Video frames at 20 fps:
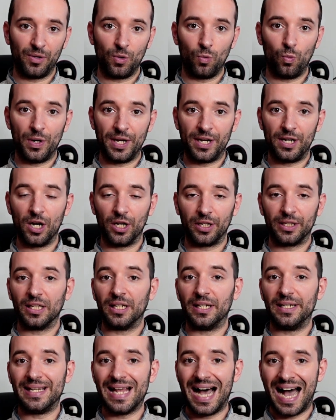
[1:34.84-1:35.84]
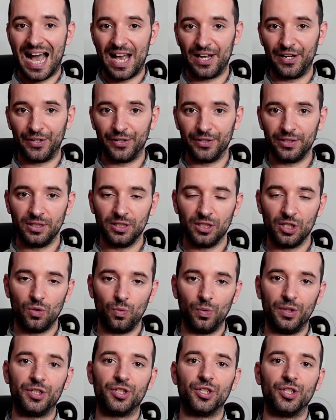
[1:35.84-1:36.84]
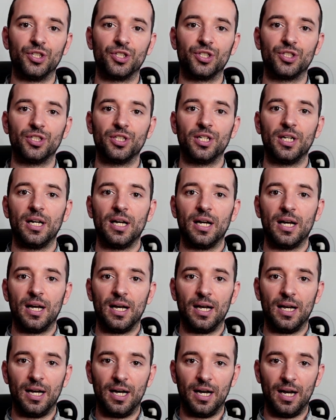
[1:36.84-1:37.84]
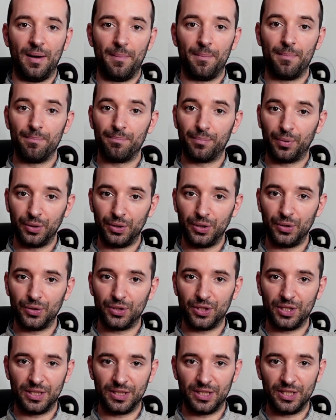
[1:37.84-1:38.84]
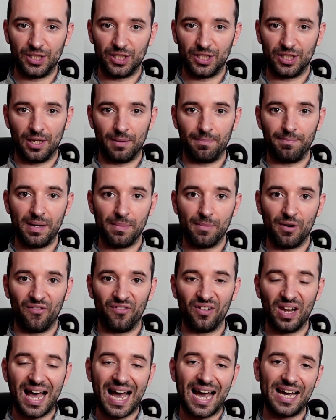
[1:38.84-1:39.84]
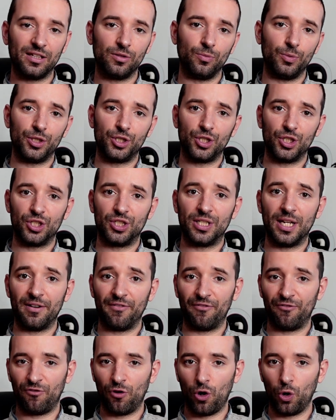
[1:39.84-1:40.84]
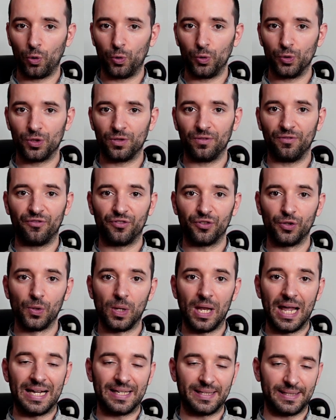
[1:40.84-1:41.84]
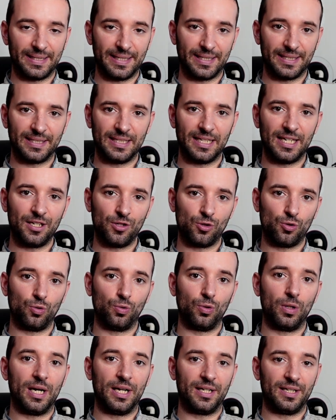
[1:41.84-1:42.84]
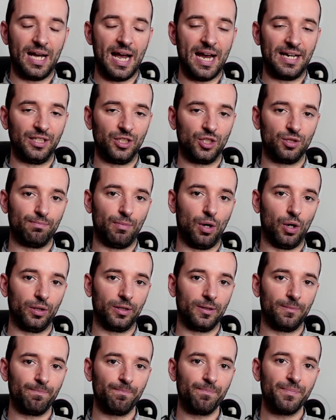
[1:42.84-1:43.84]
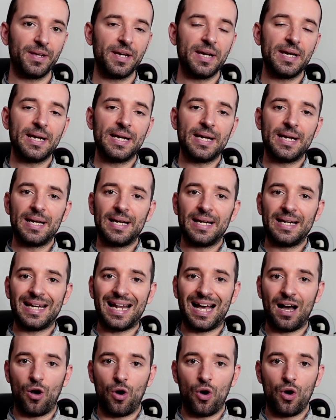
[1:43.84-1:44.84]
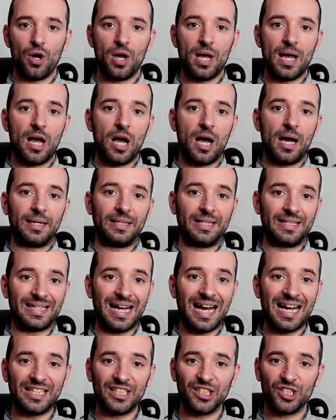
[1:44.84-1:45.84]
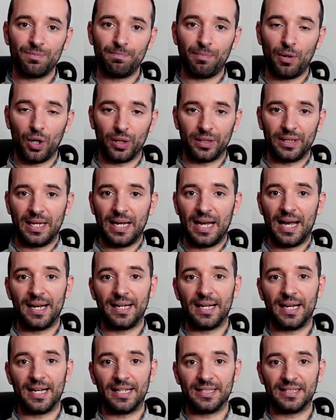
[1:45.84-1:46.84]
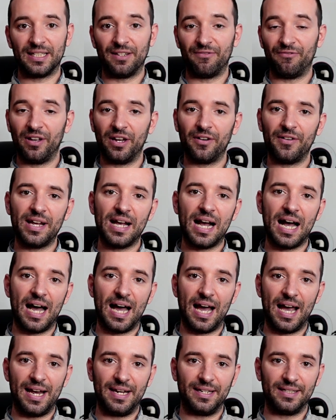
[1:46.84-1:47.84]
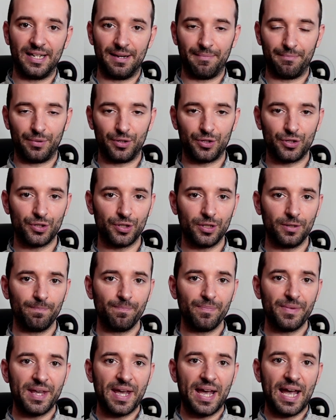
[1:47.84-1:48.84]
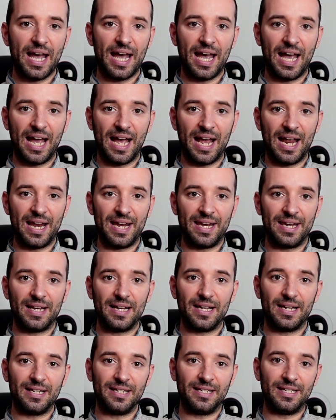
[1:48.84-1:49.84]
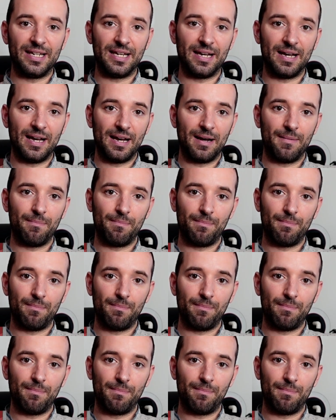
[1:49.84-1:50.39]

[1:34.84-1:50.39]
we got a diode, which is producing this beam of light, which is then focused through lenses into a tiny spot. Now, the tiny spot has a very high temperature, and the